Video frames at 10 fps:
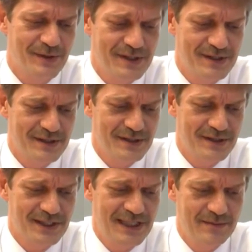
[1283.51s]
this
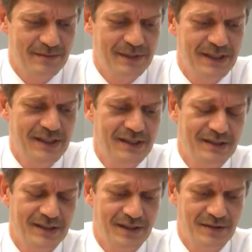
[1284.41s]
scheme
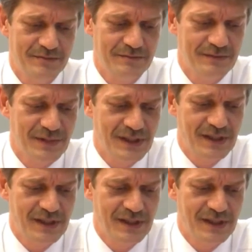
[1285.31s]
um,